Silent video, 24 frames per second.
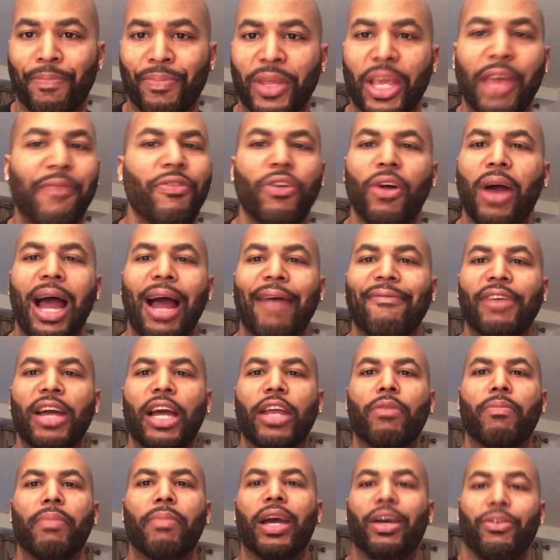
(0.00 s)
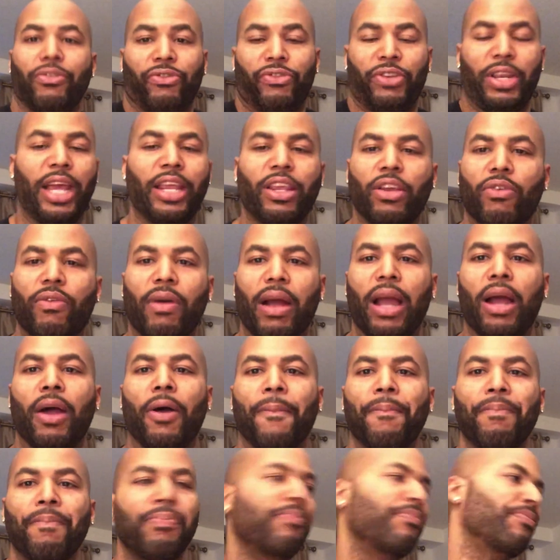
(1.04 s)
If you're a high value male, you stand your ground.